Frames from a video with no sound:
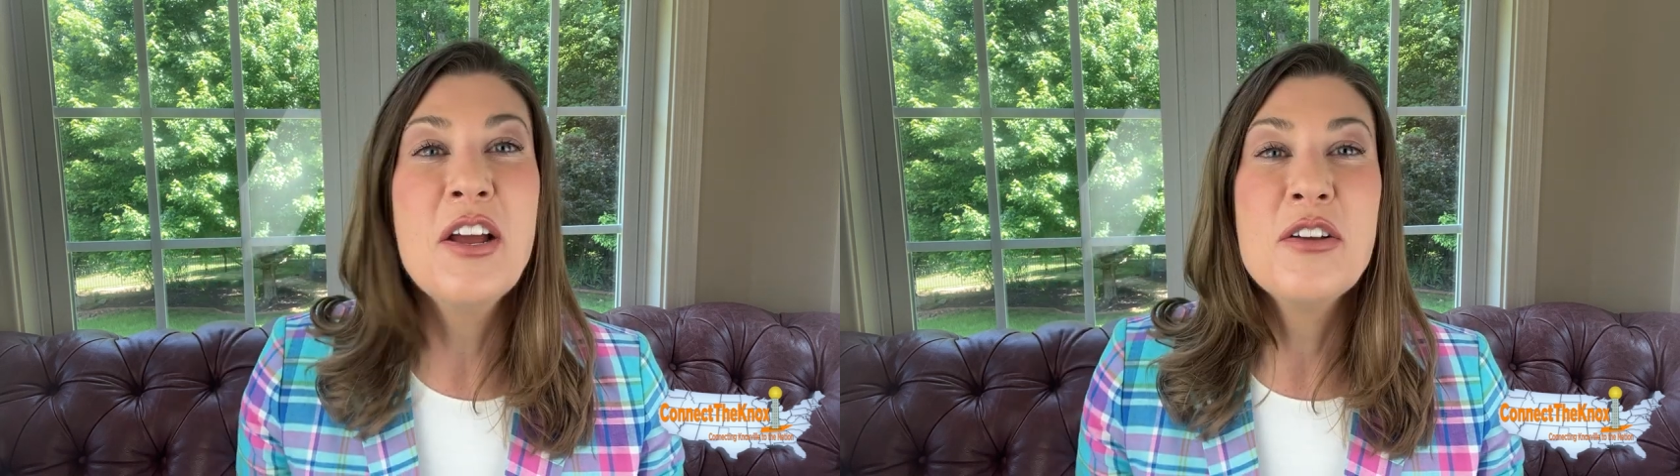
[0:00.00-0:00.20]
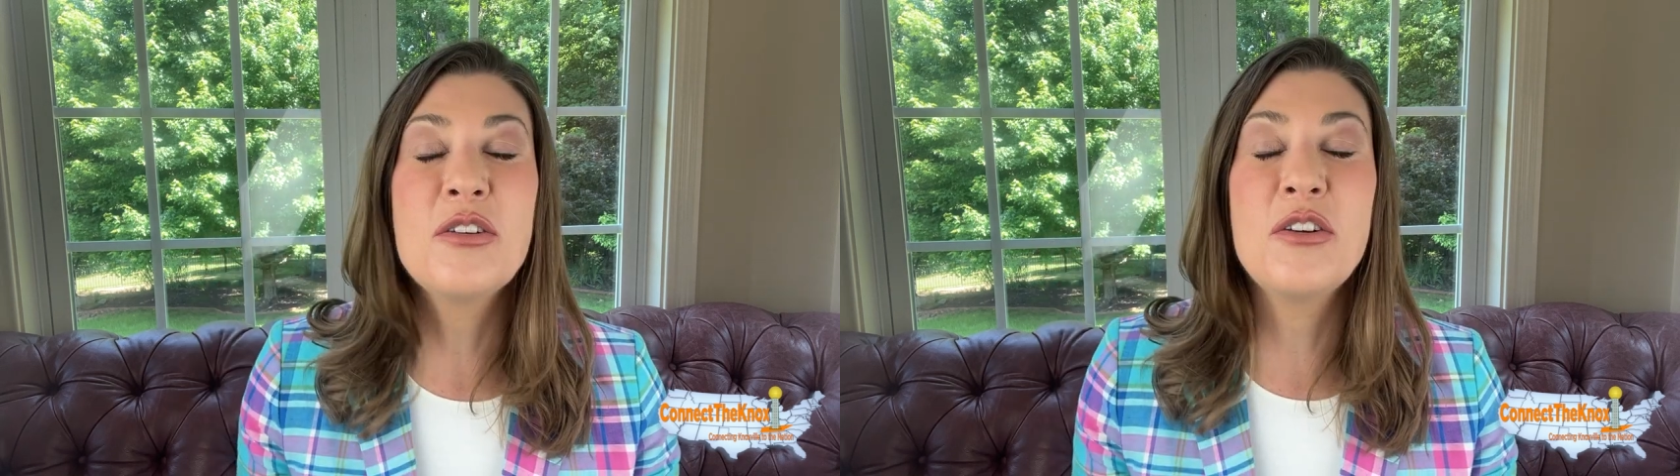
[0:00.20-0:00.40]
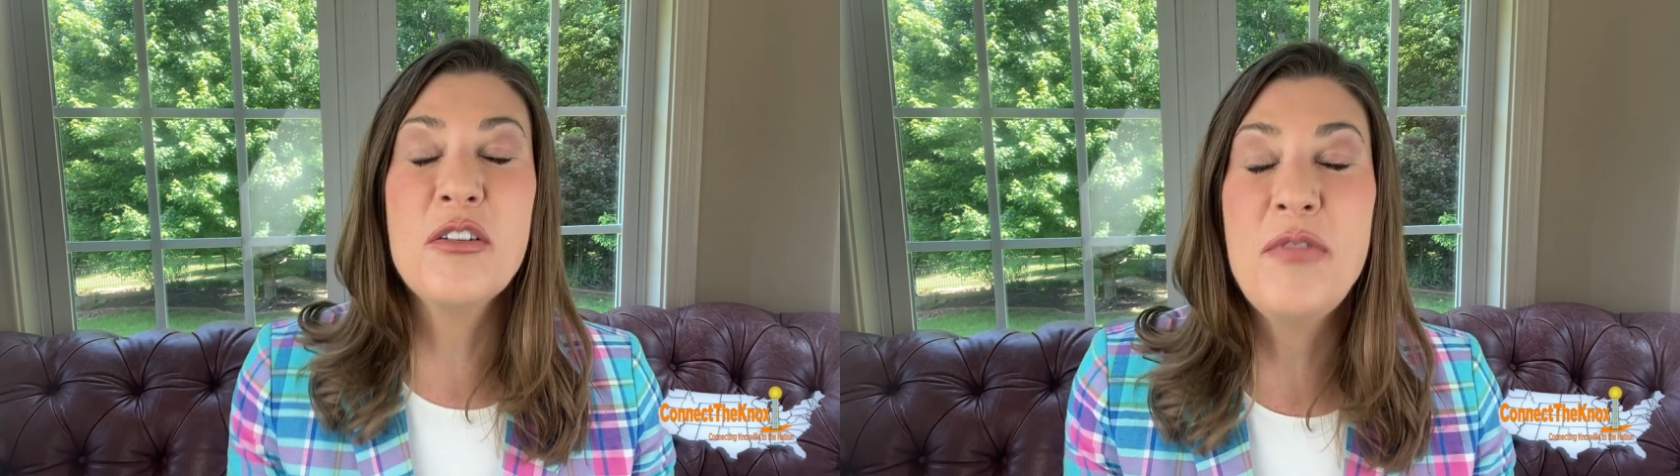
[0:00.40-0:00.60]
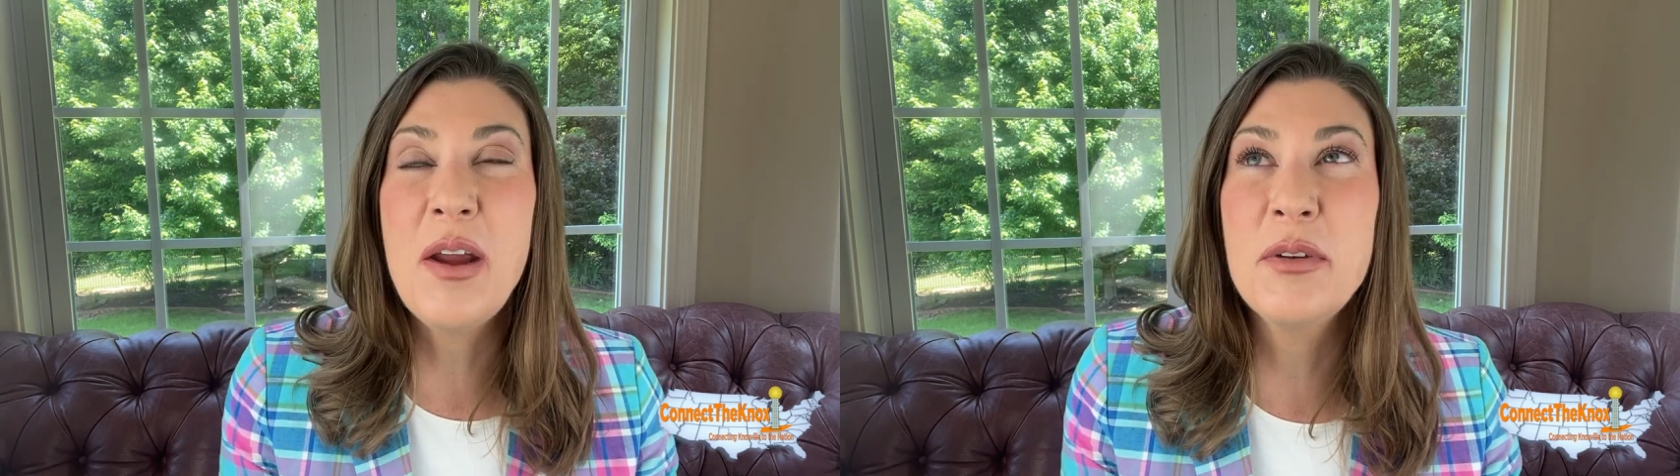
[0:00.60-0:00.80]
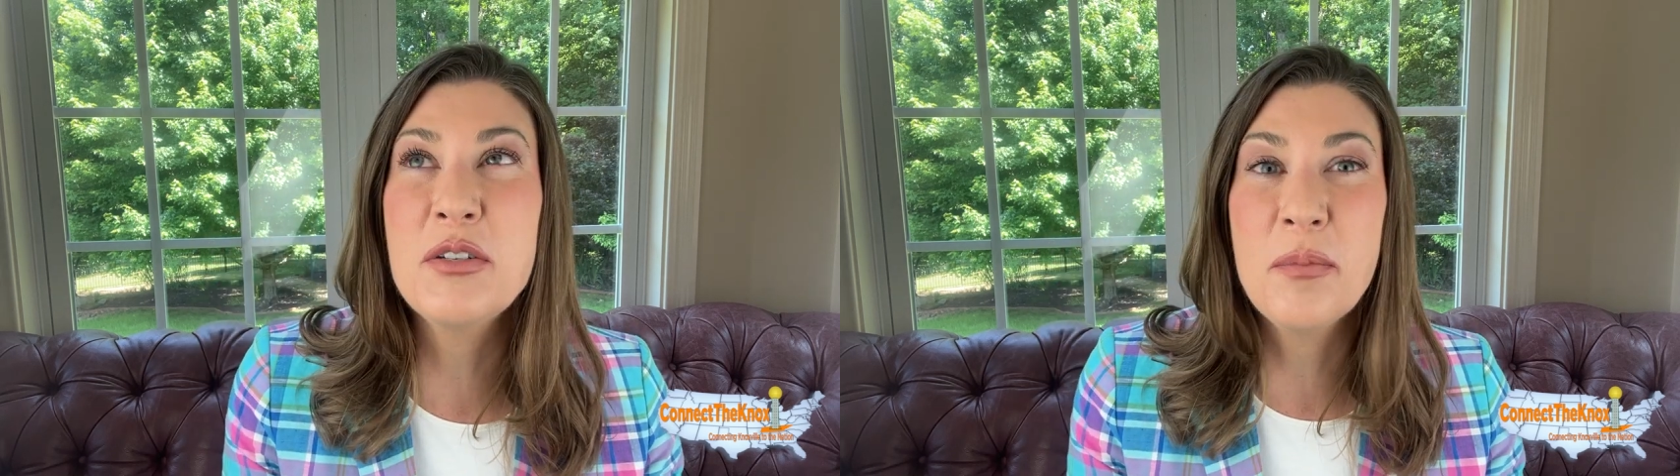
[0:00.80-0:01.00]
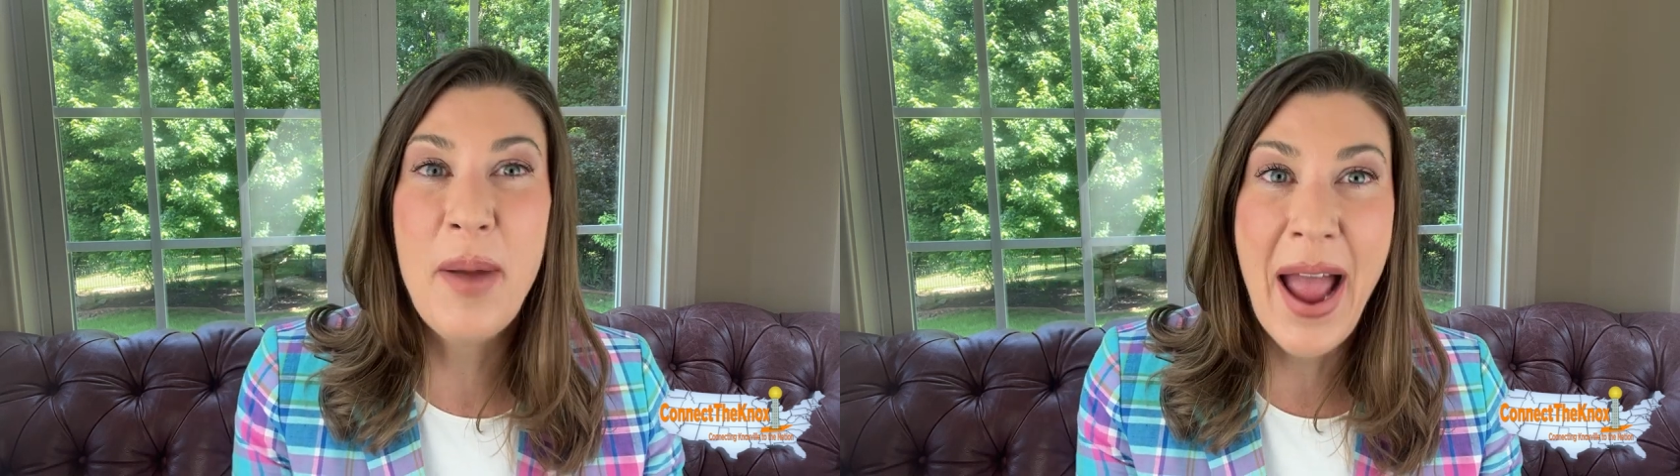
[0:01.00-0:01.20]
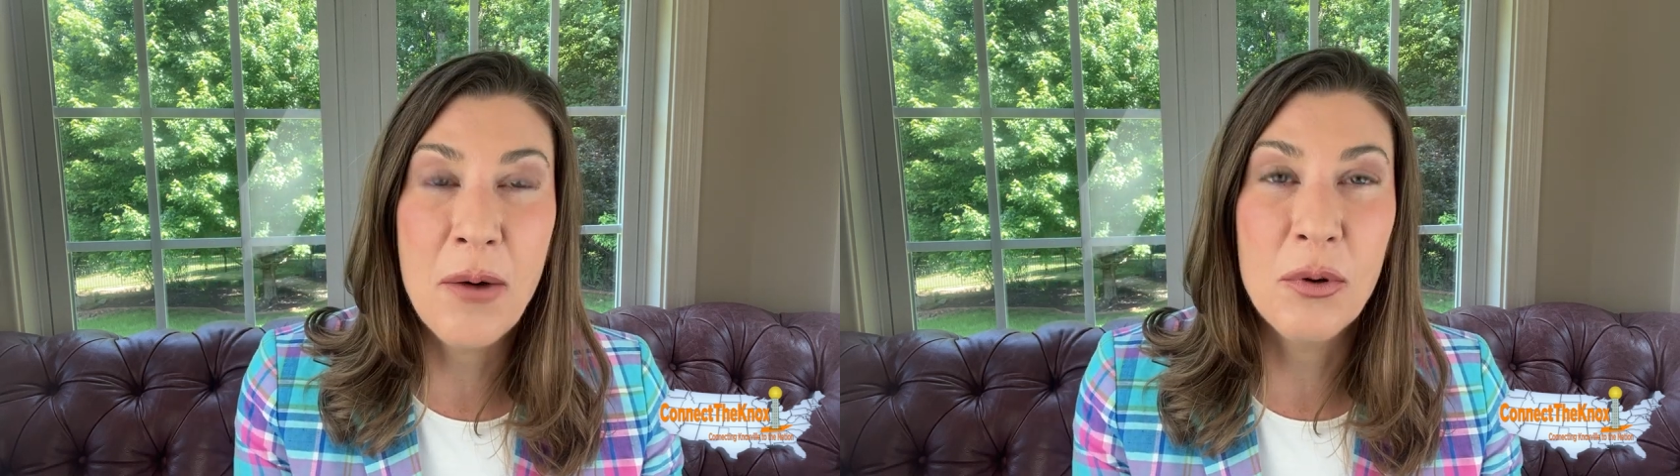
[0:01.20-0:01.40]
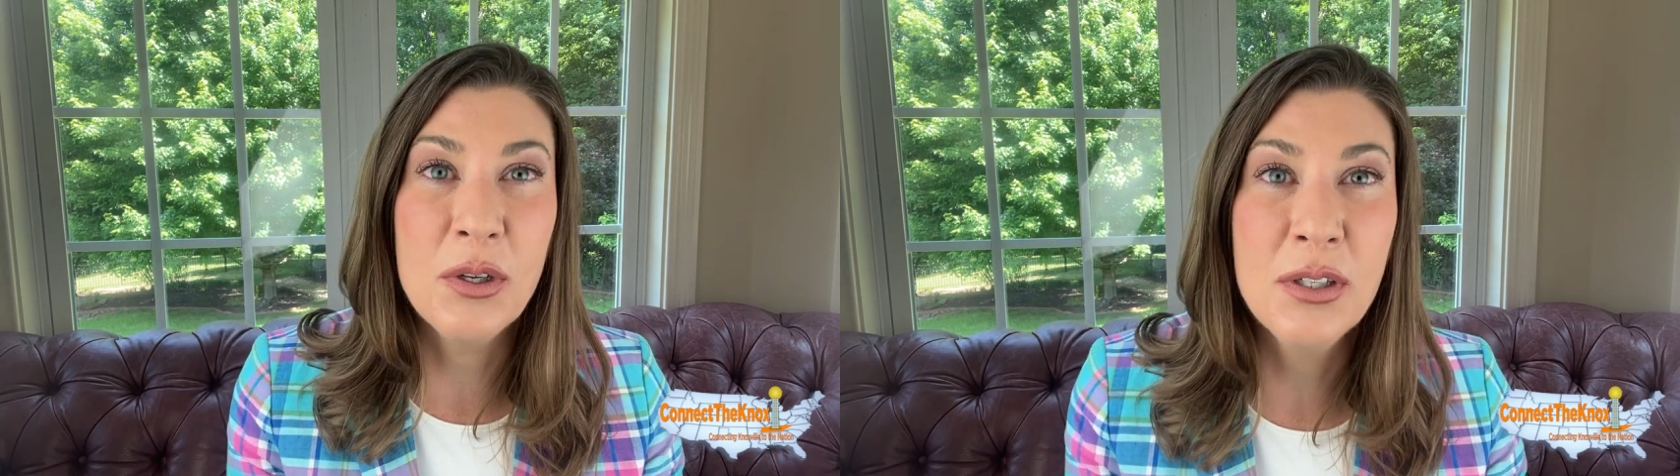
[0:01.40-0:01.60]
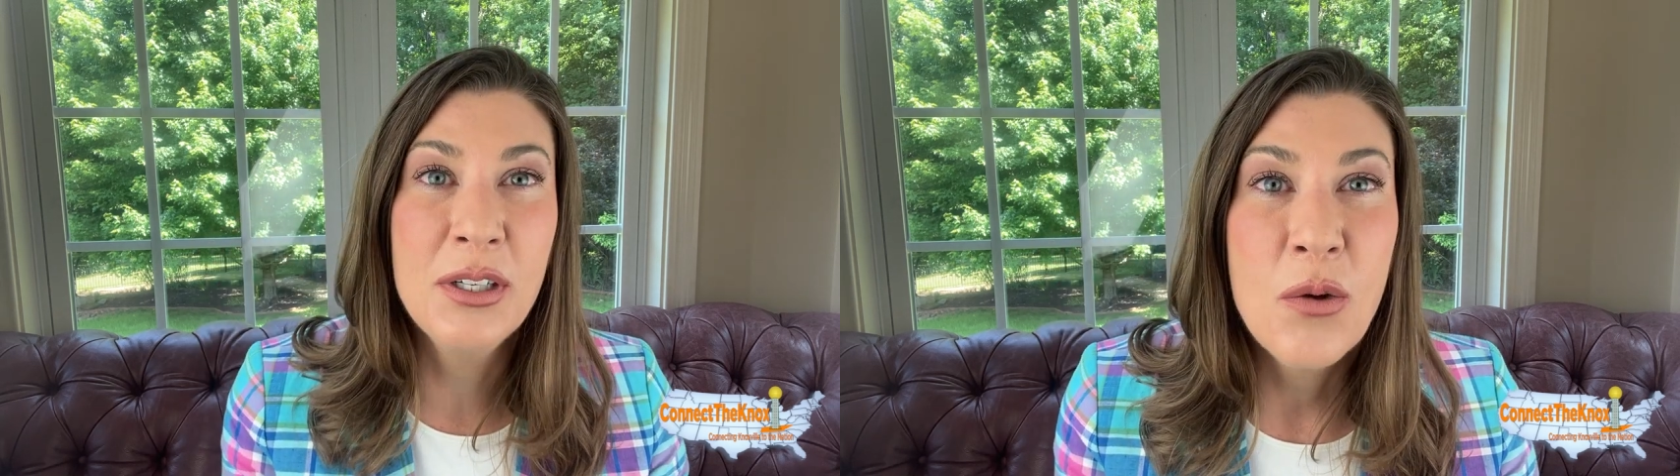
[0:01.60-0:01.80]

So your family's from Powell,